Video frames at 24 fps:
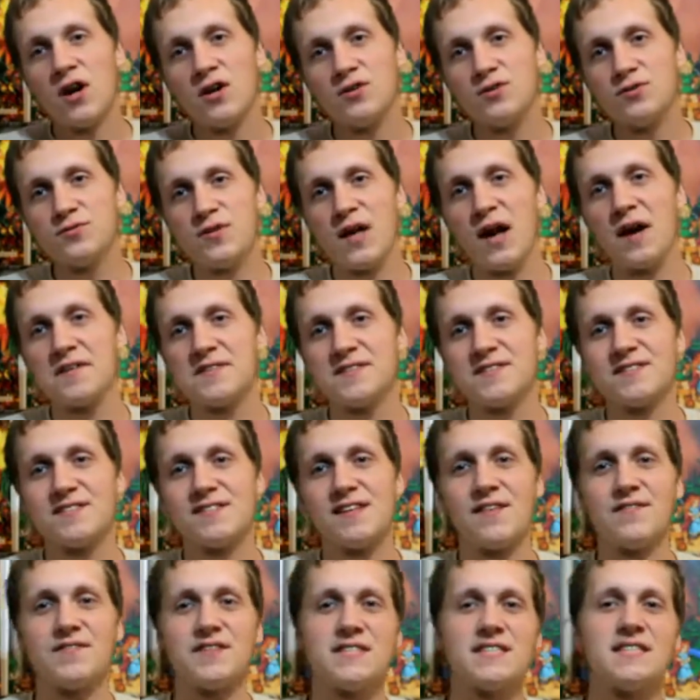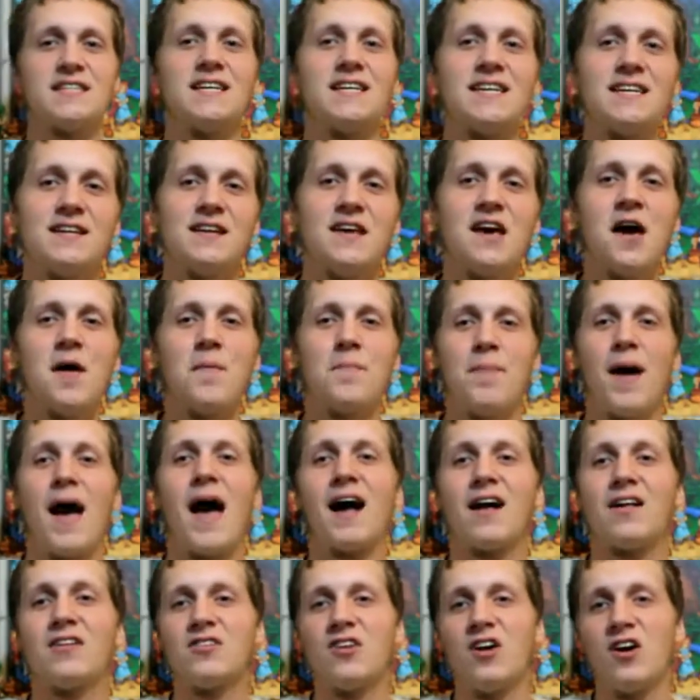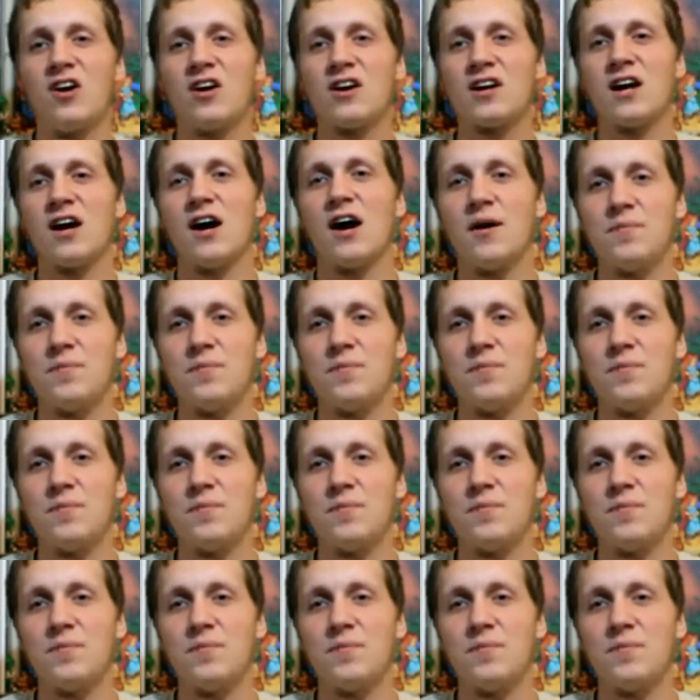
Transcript: 2017 Backlog